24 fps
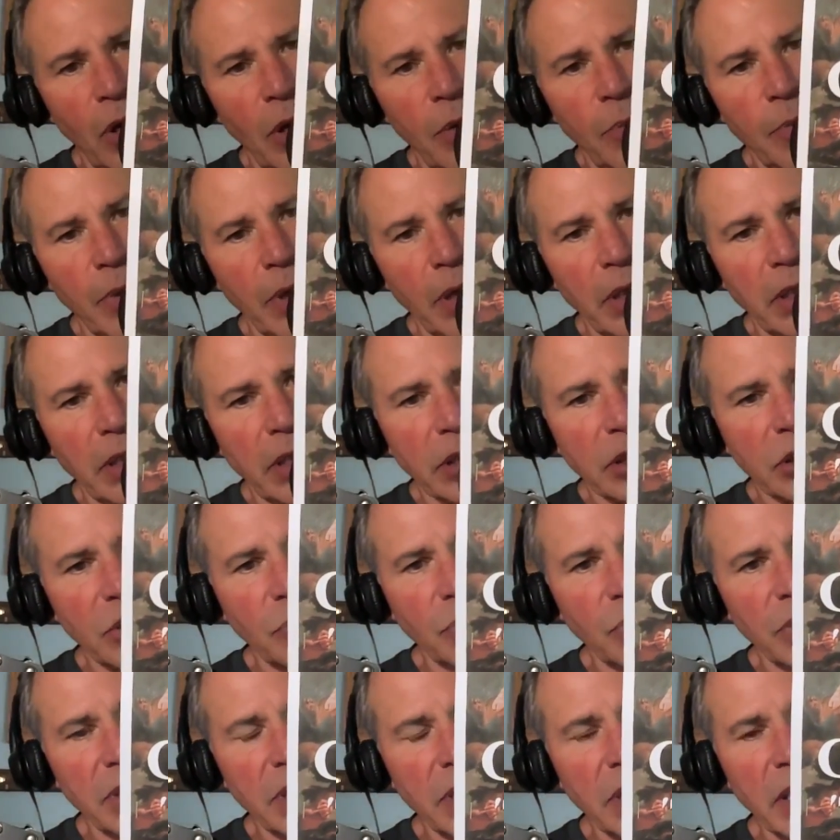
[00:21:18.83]
Militus
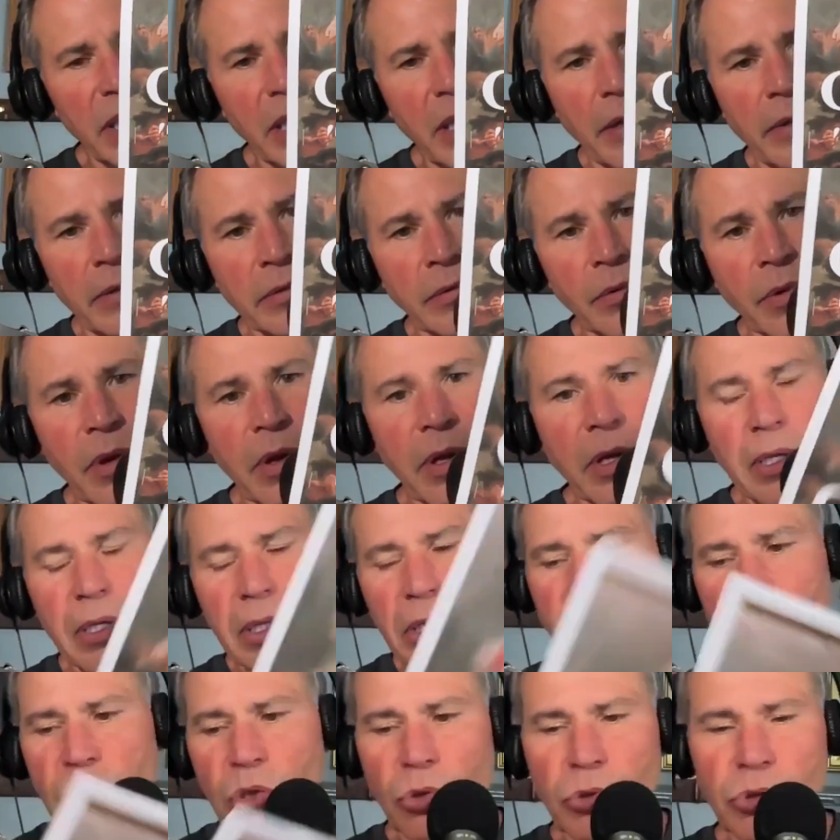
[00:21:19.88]
Christi,
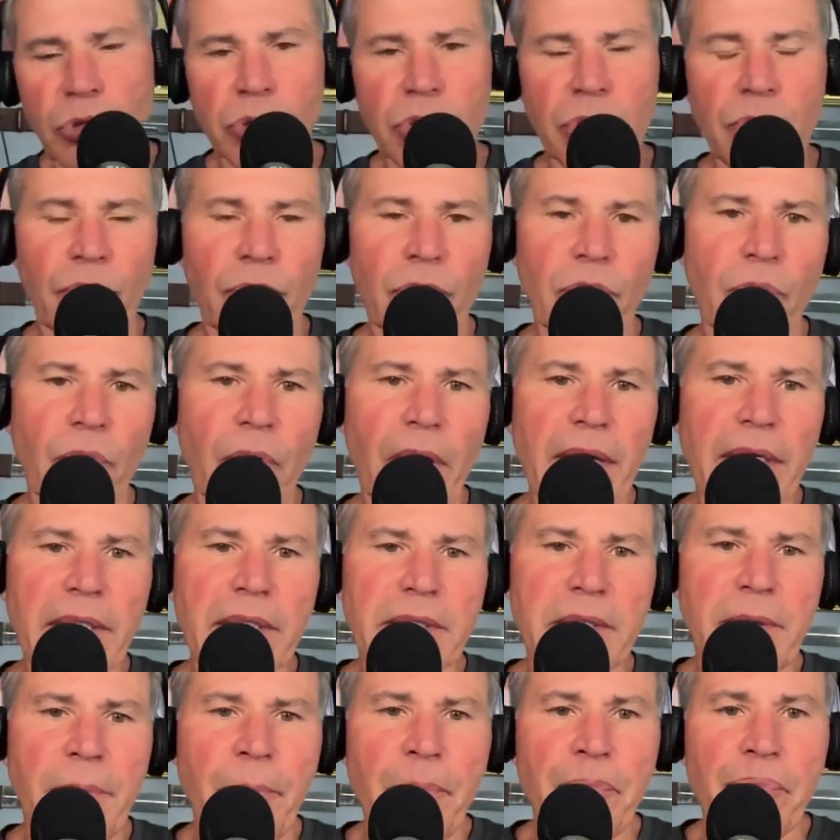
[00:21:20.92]
Soldiers for
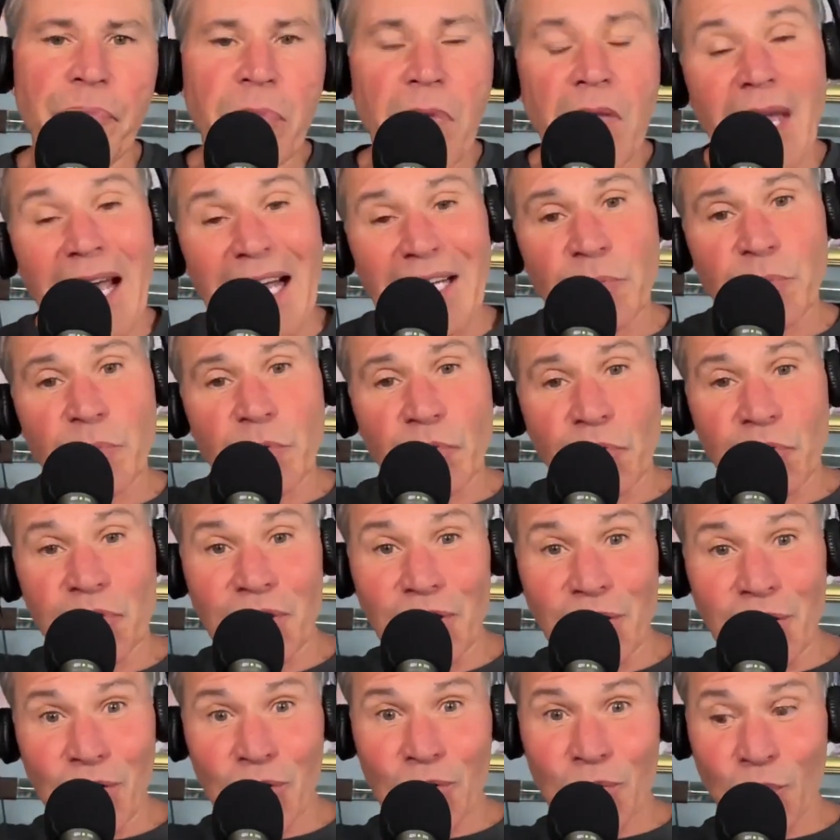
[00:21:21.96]
Christ. That's where you
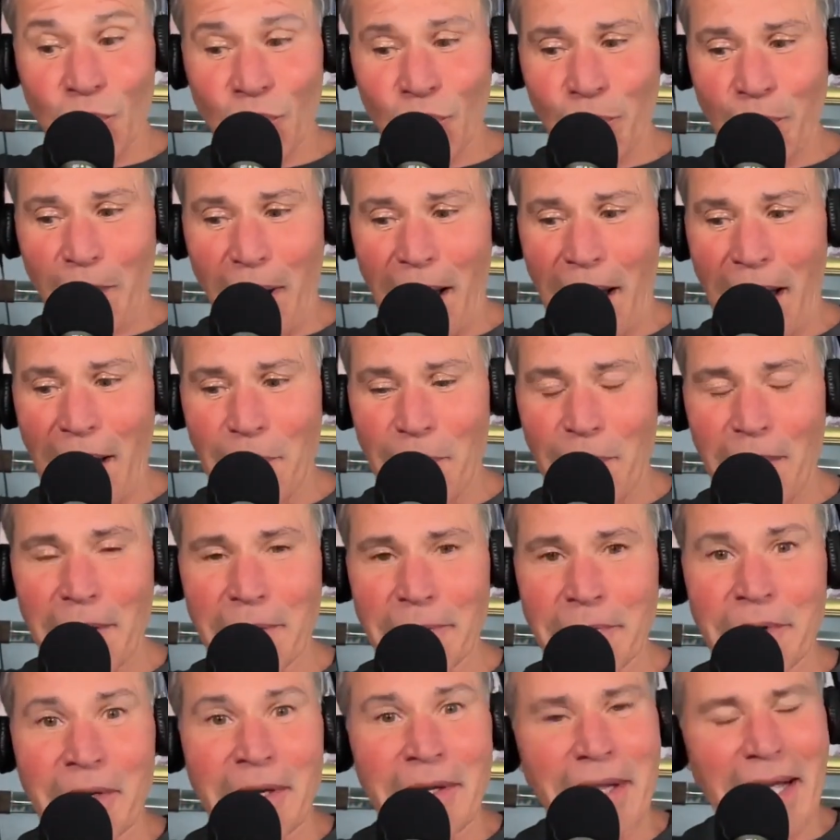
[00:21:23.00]
see the sword behind me.
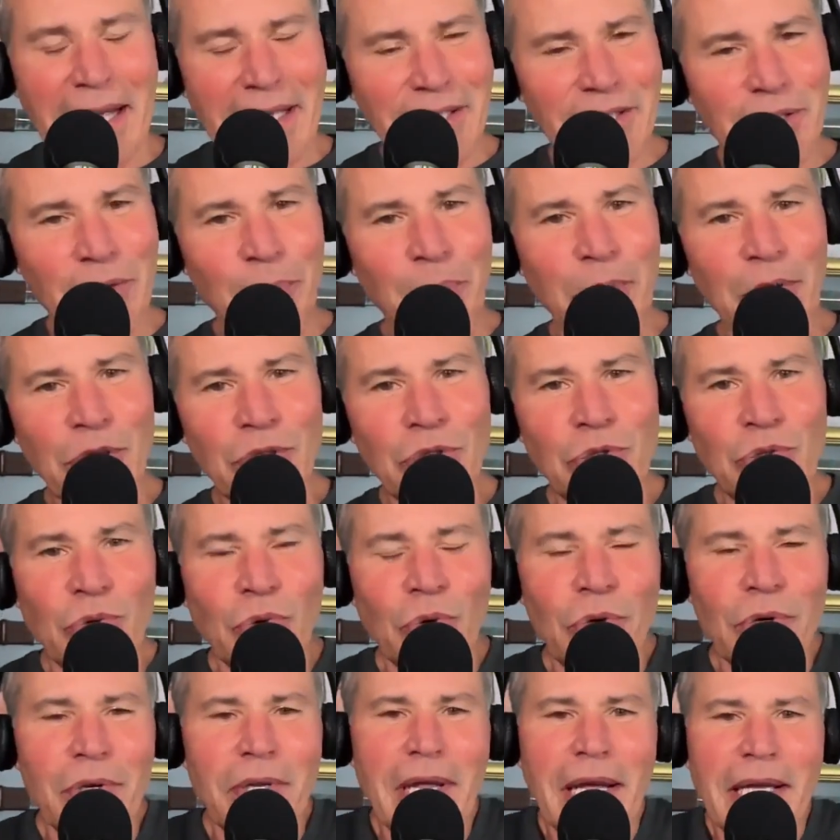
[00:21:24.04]
That's the big
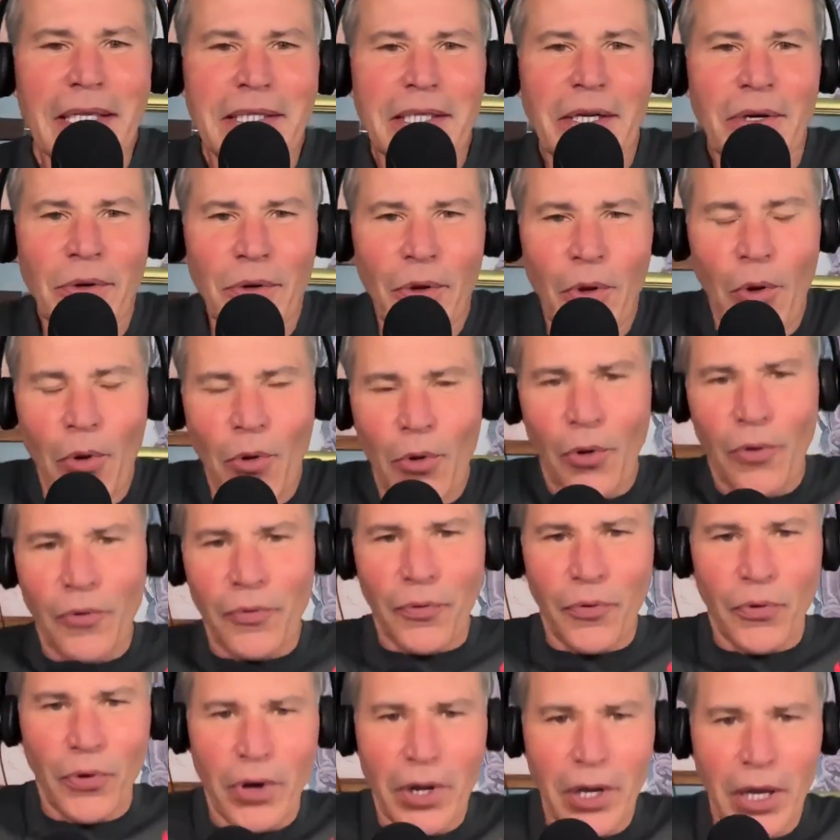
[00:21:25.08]
sword. That's our logo
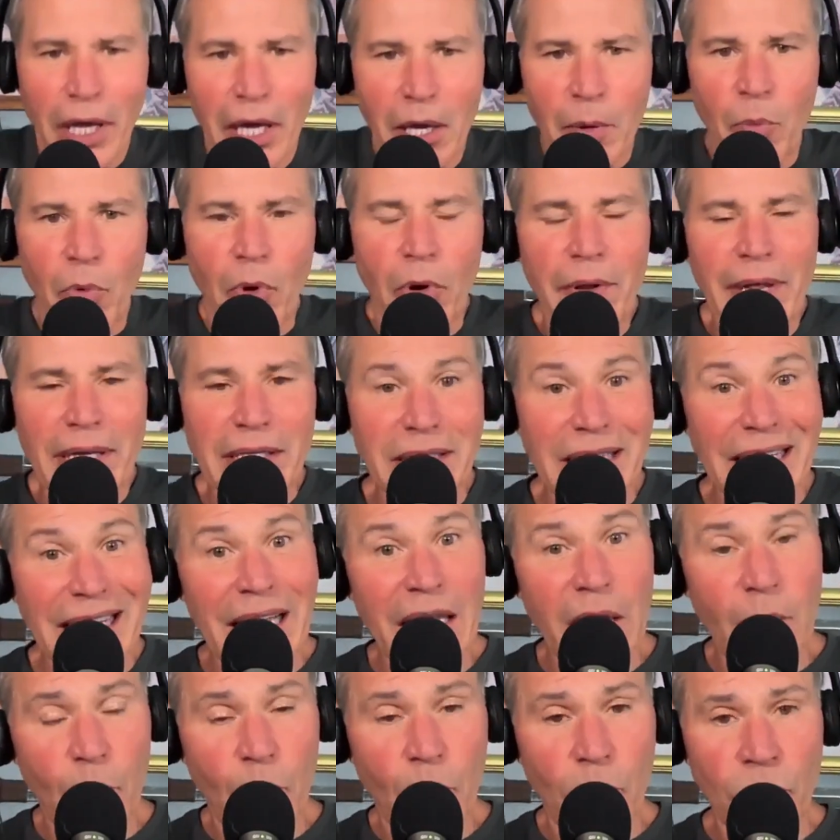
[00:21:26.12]
for Claymore. That's a
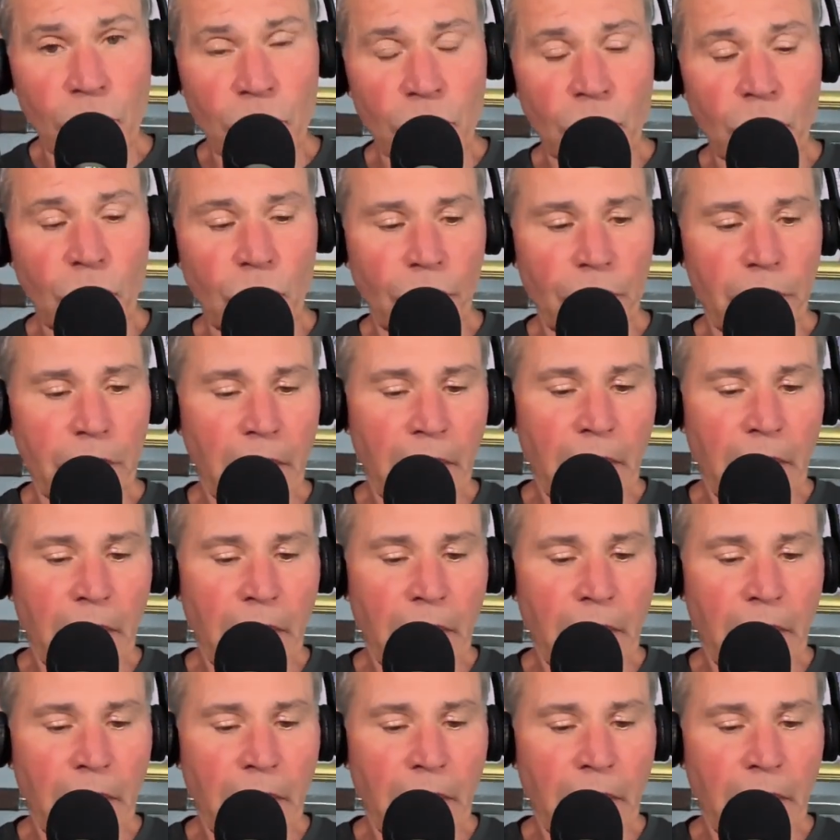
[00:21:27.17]
Claymore sword.